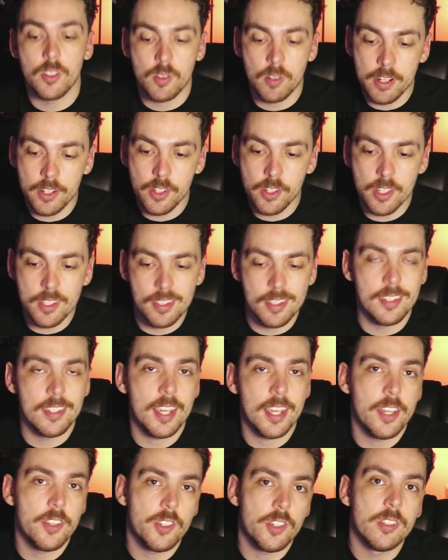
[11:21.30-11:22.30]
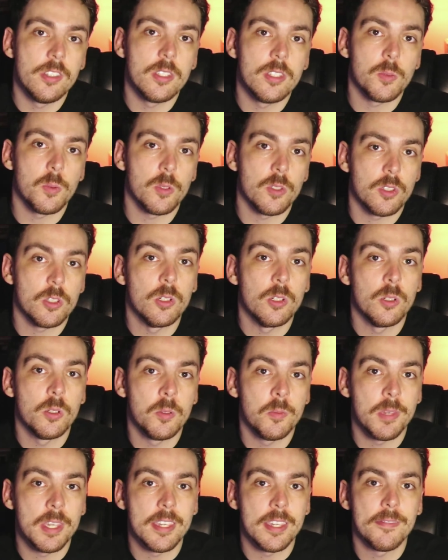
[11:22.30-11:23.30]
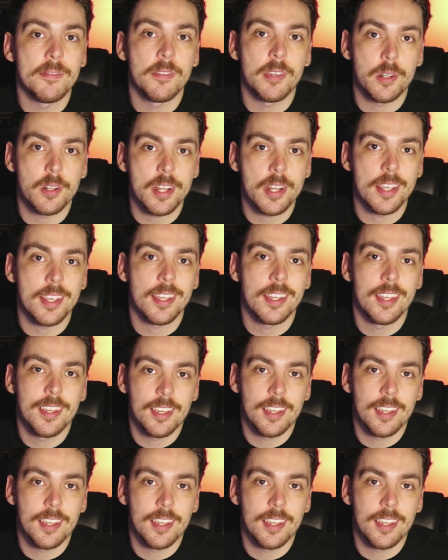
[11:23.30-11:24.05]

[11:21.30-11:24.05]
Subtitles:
stranger's intentions will soon be very